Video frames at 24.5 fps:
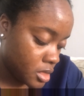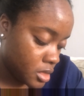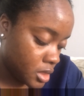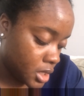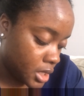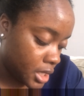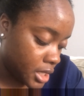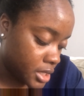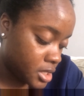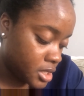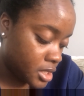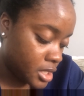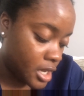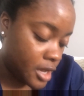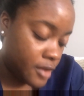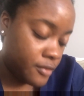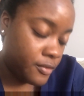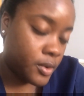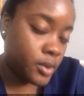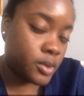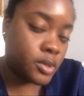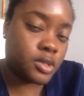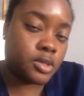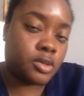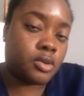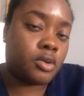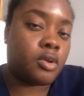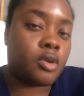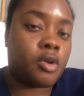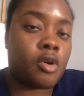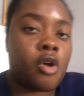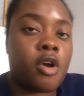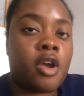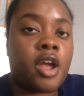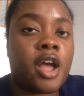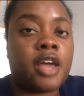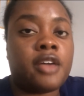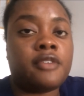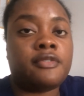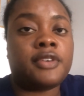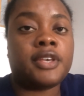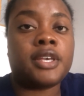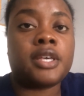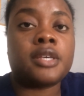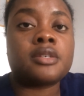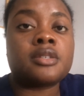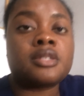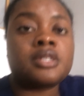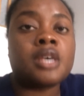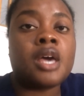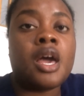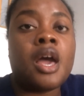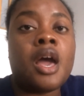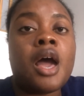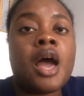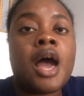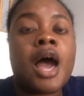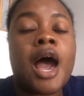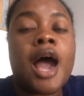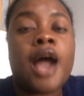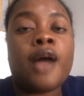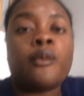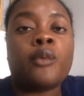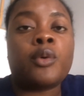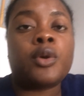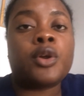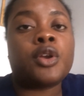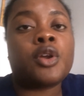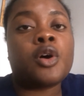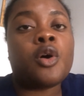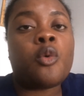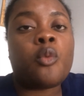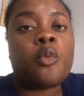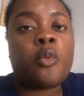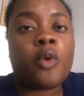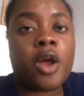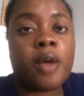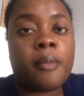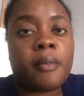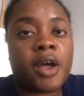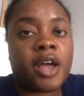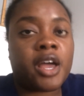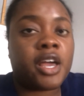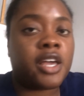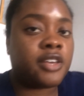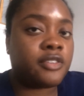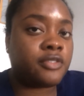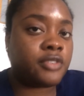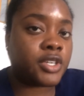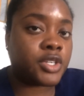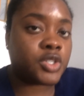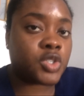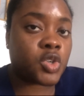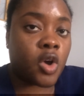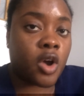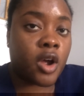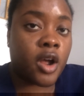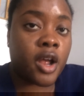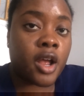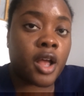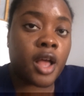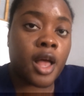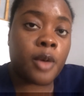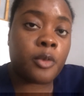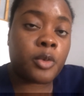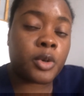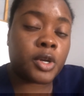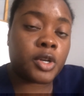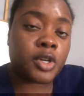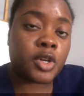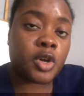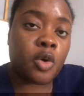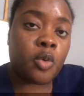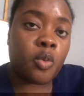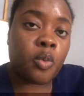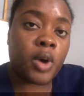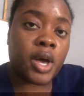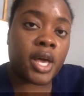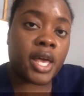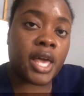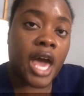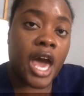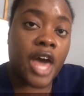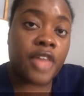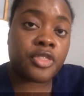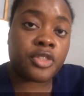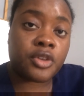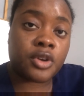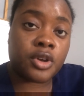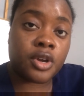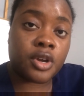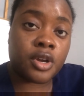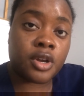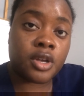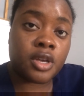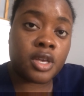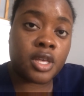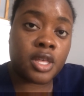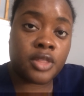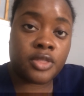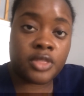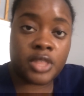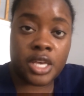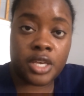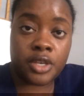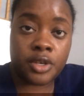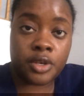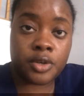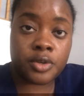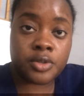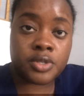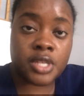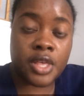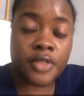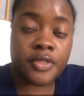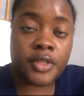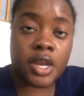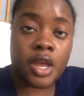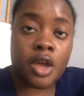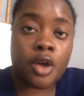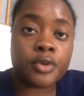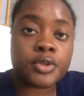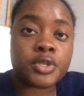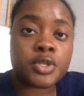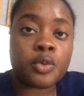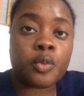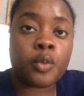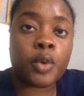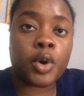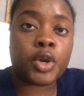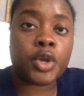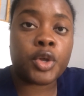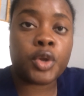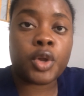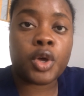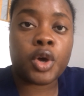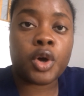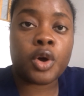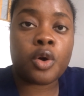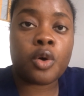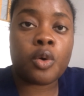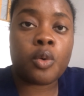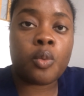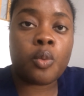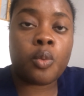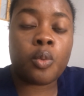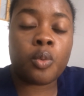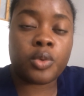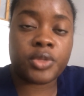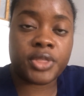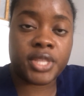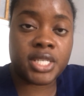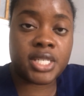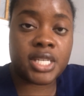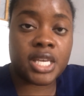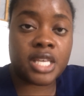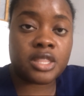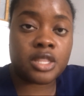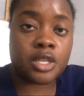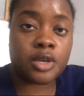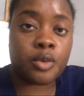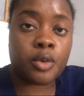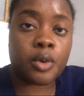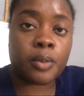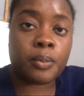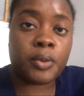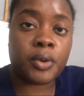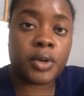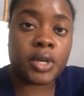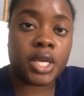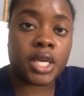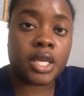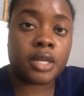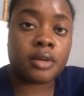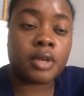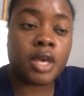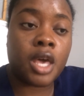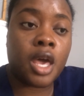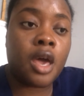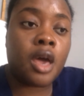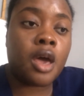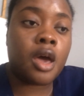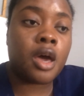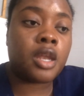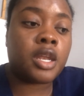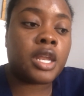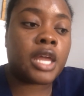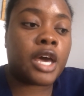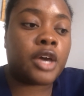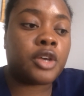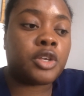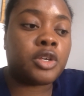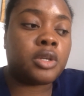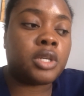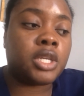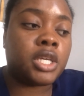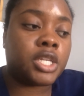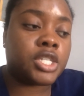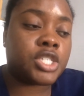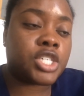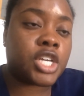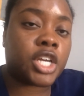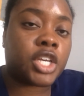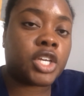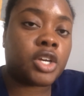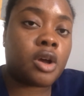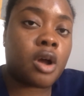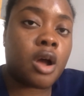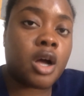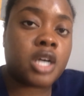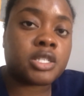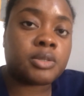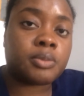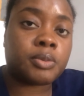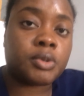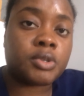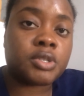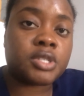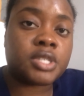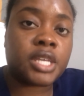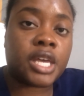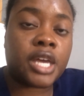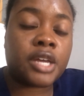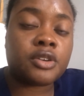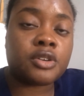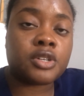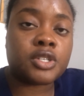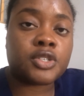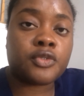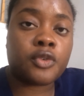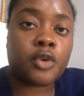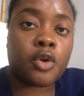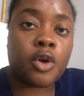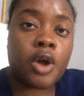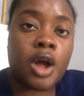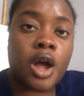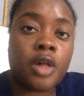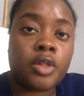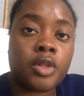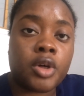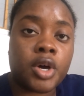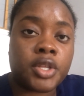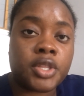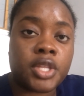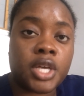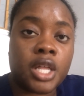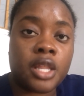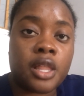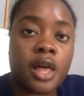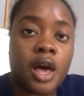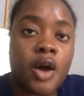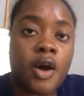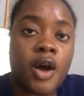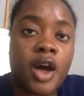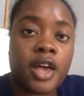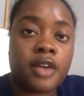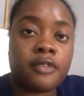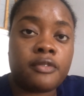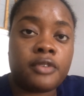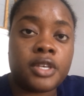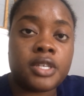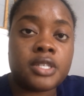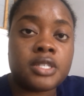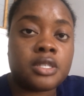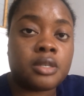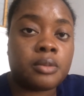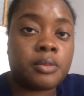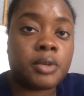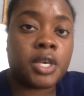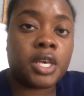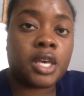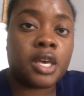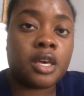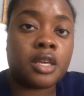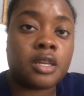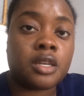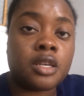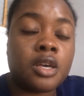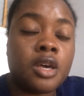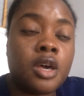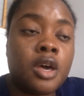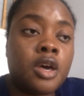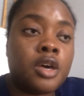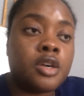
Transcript: The next thing I focus on are IVs. I want to know where my IVs are. I want to know what catheter they use, and then I also want to know the date they were put in. Now, you need to check your hospital standards for how long they allow IVs to be in.